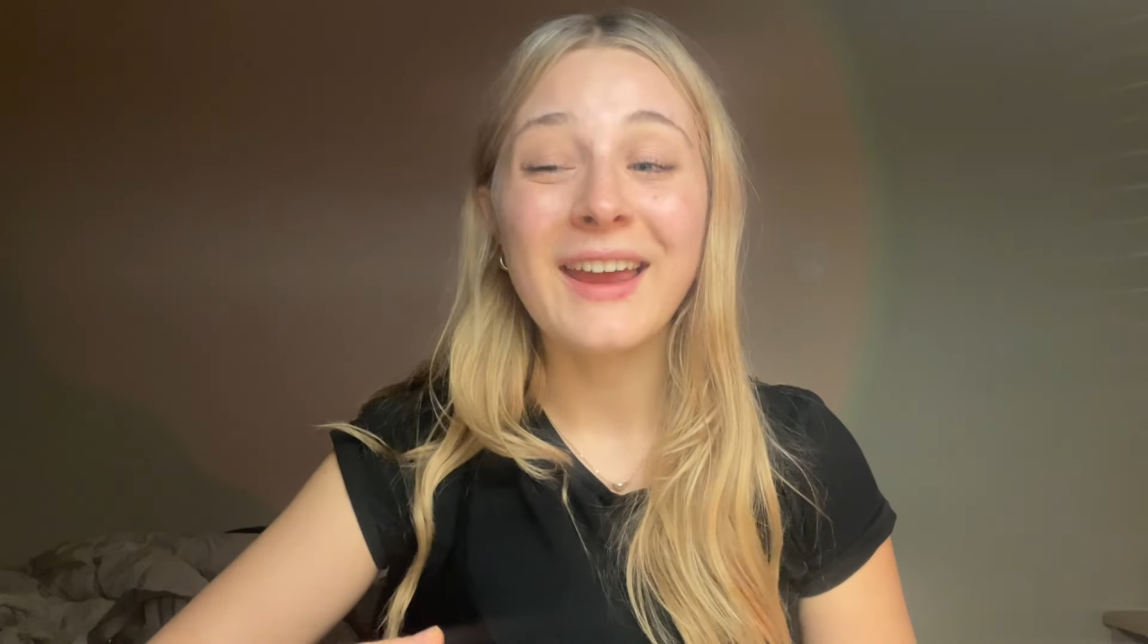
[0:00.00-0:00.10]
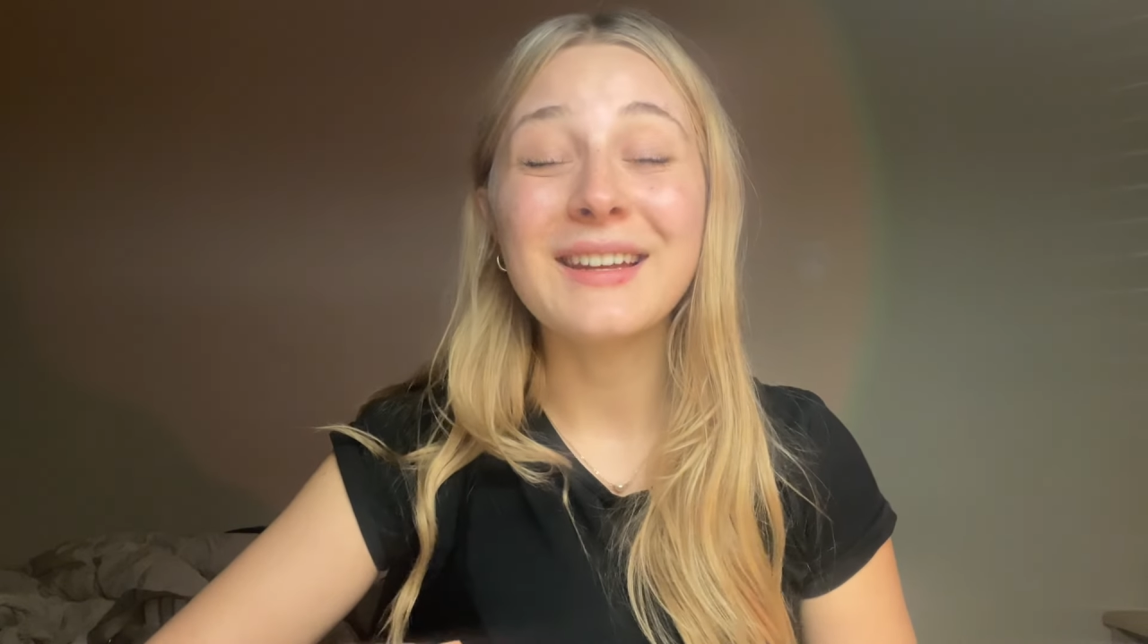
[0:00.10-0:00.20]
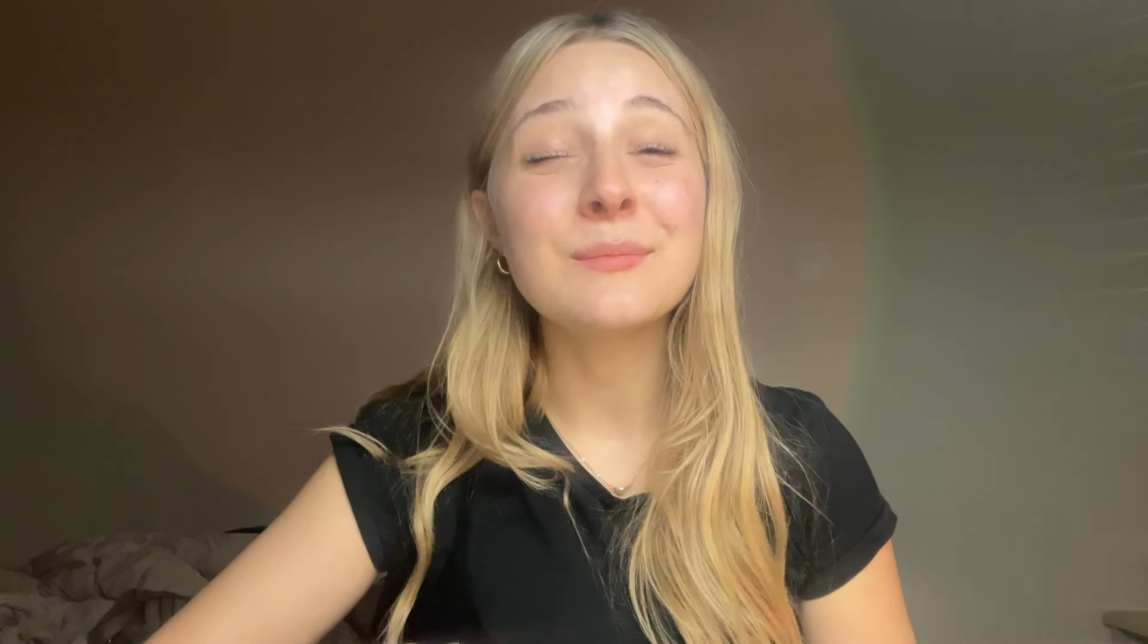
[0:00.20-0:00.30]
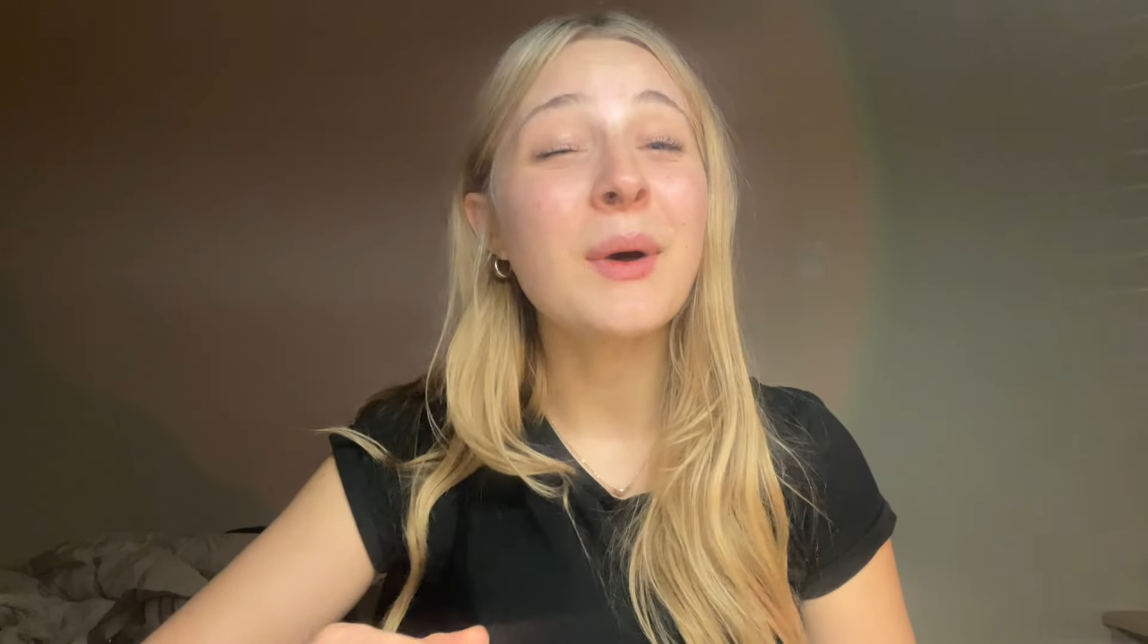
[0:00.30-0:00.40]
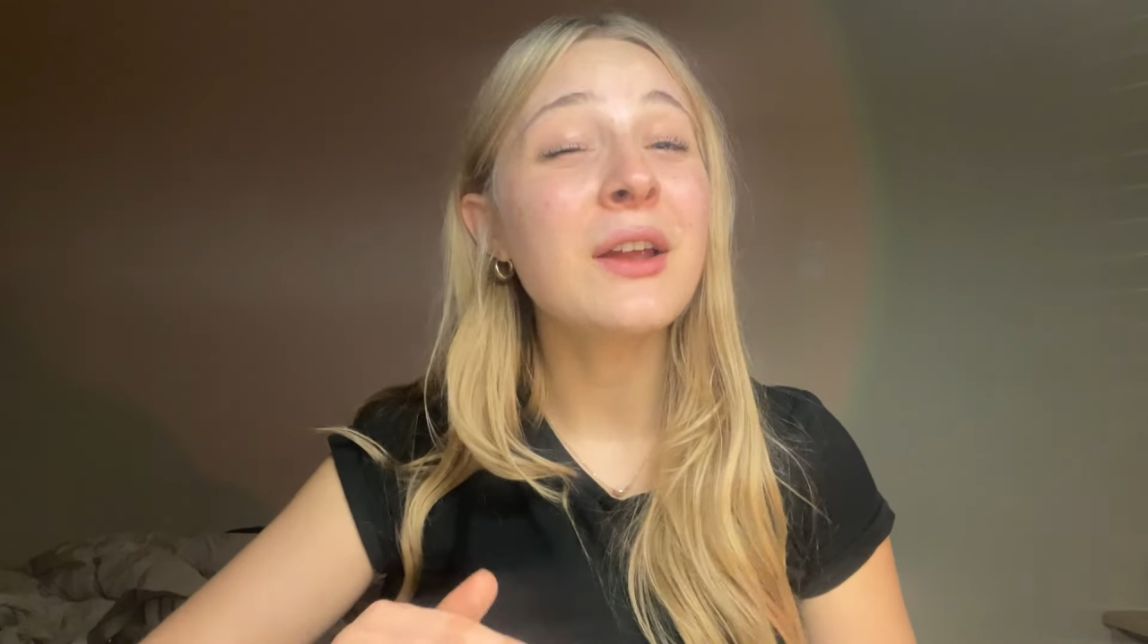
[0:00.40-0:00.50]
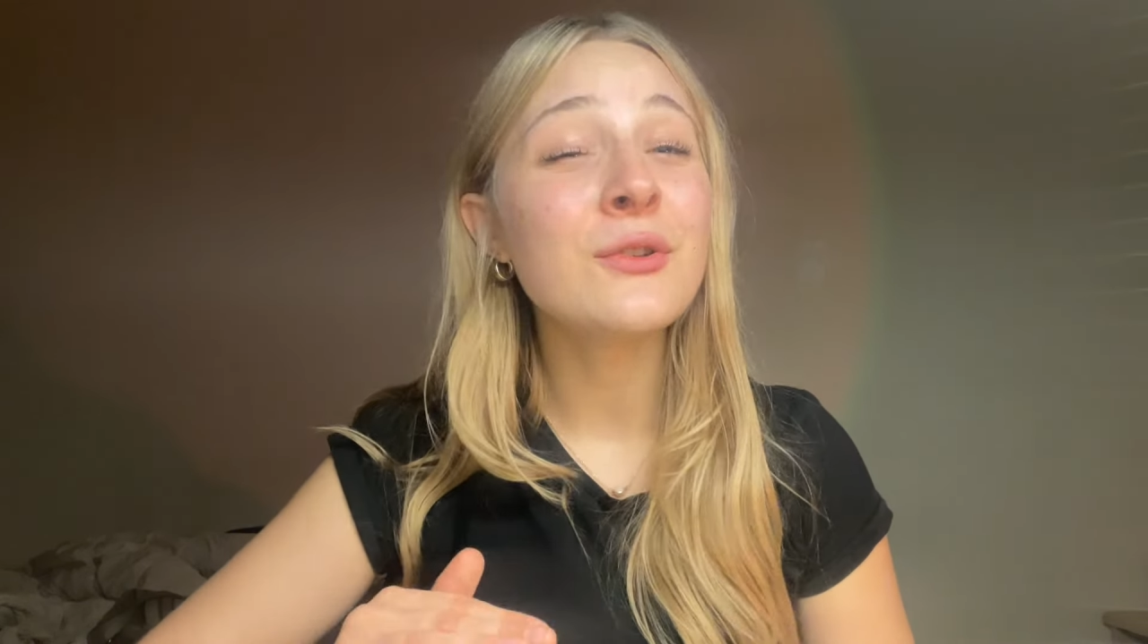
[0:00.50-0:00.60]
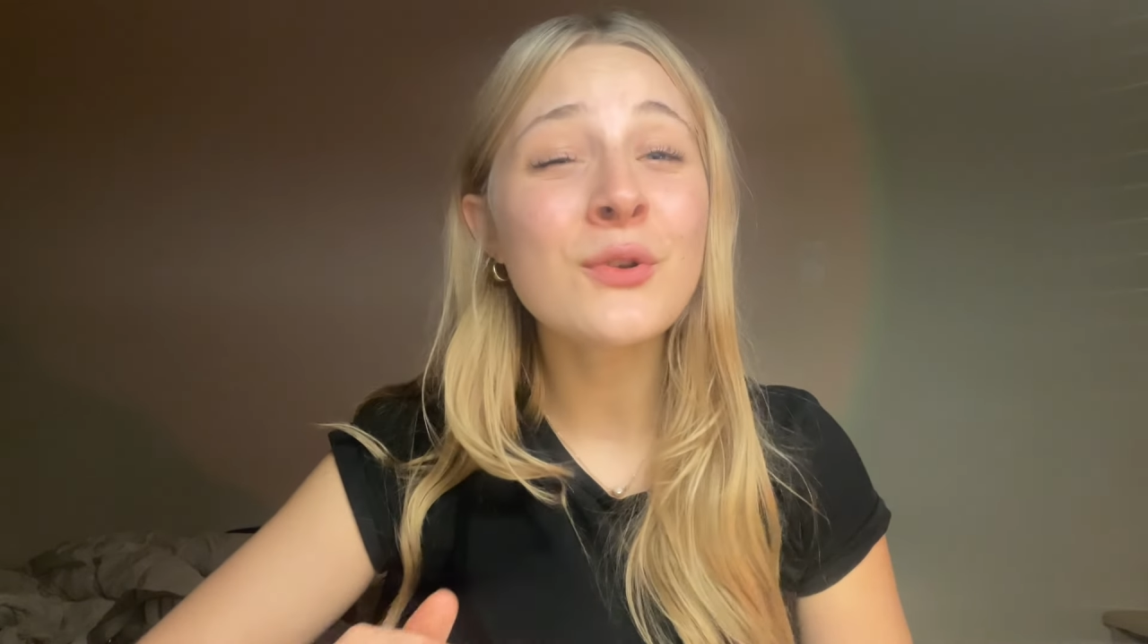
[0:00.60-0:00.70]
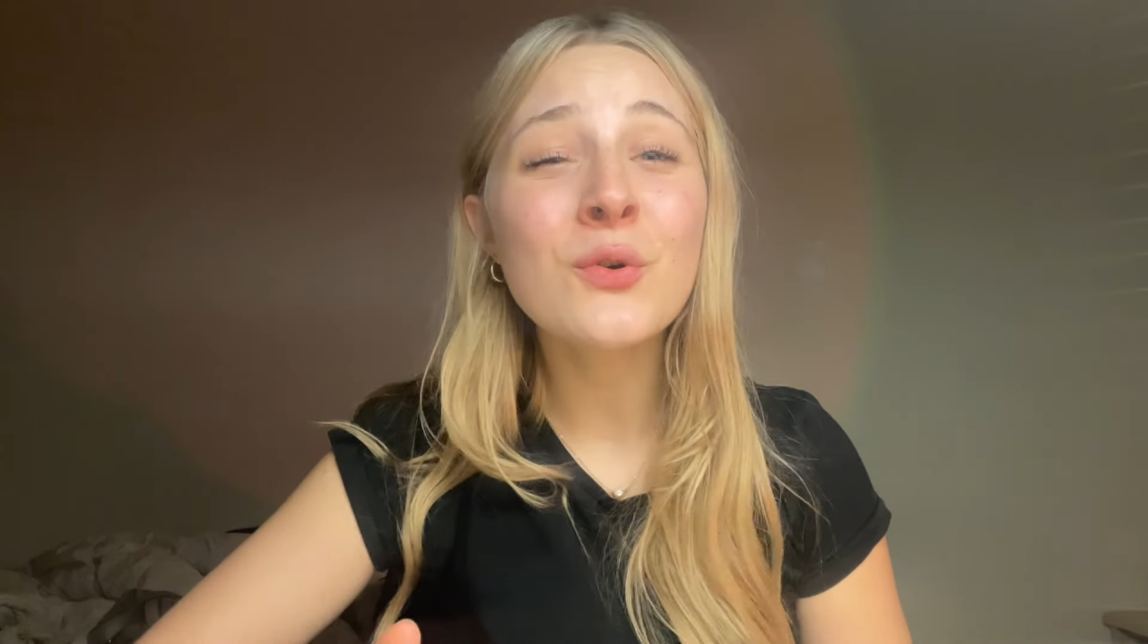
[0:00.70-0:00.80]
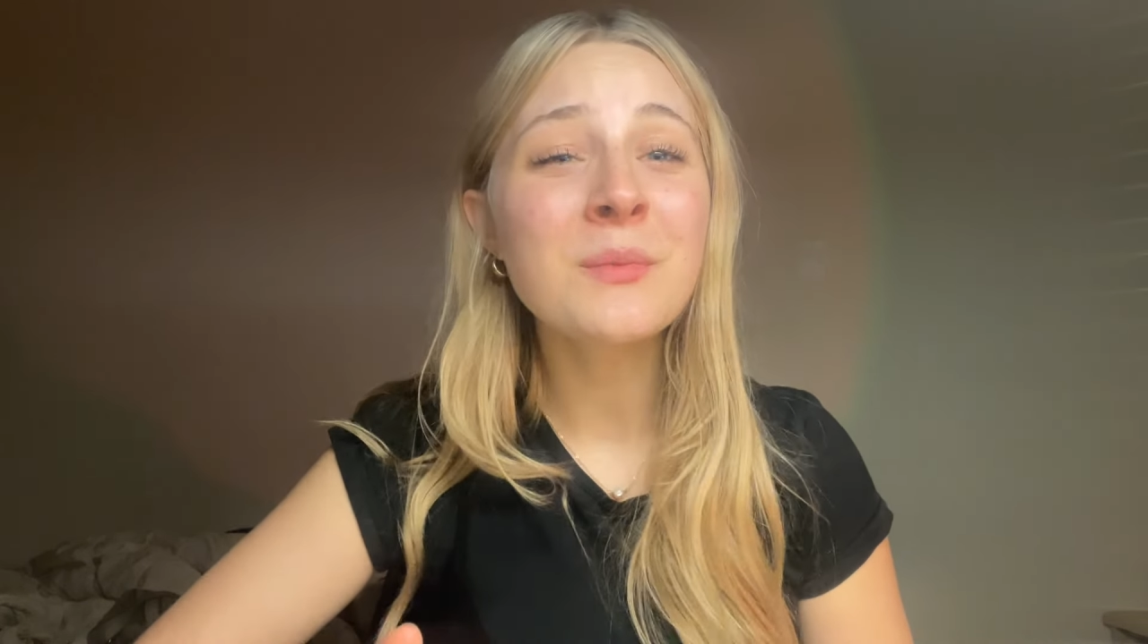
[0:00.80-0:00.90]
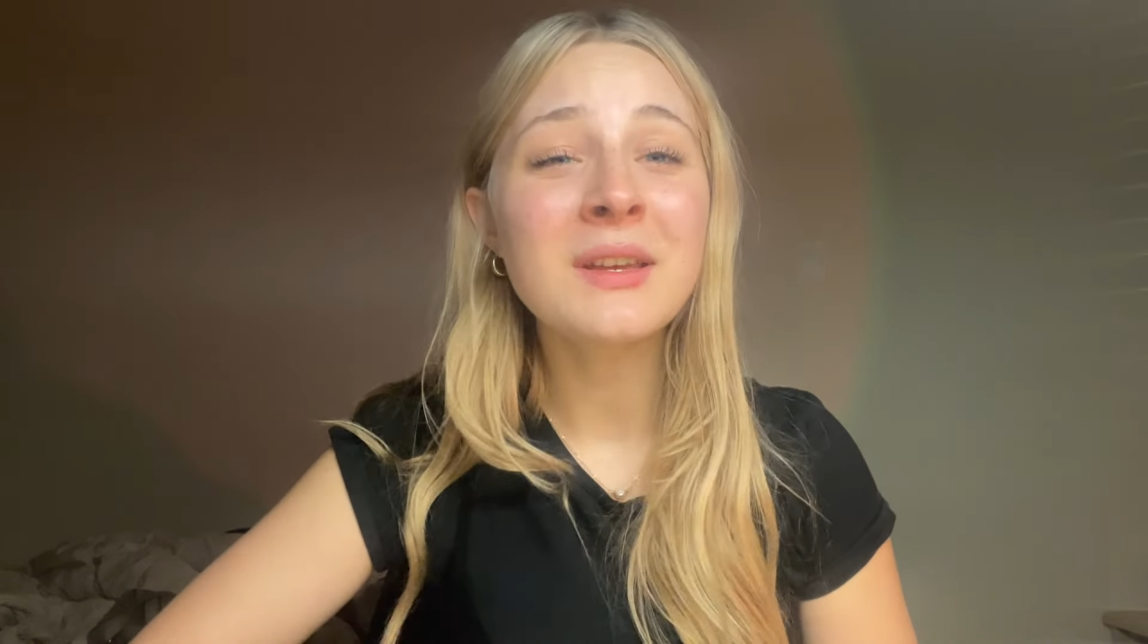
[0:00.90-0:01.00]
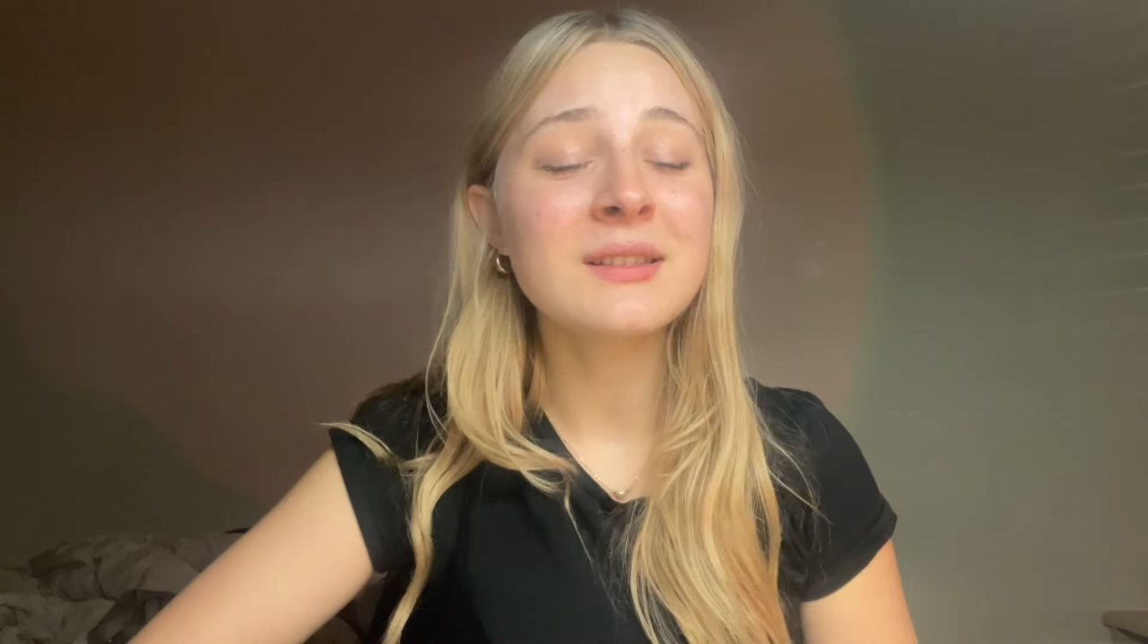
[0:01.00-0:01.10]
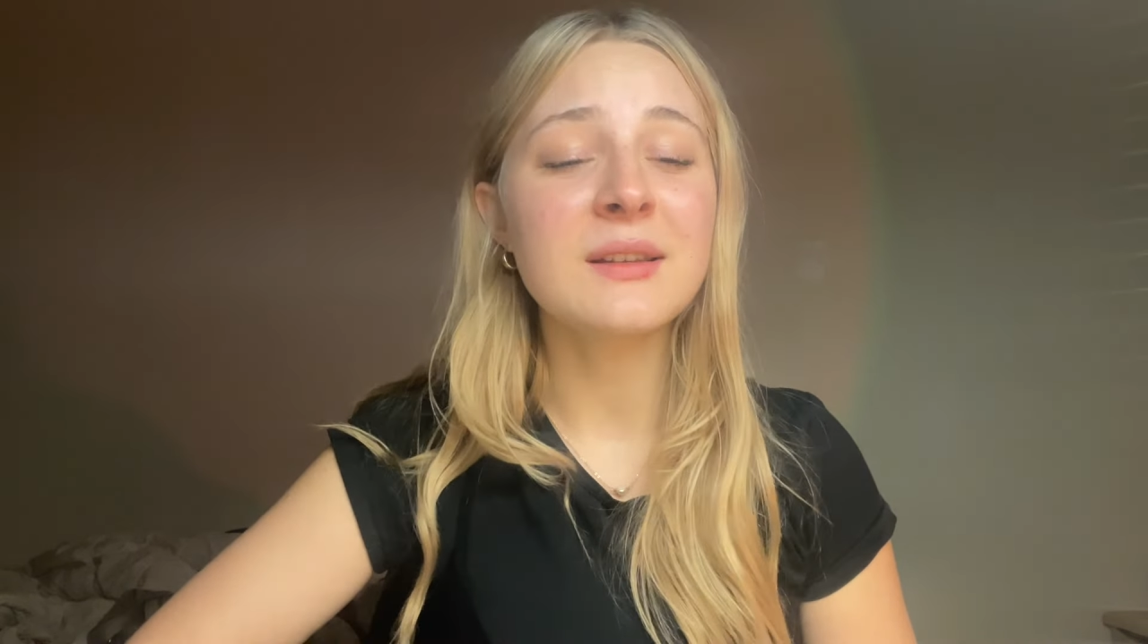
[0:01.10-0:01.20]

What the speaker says: it is by no means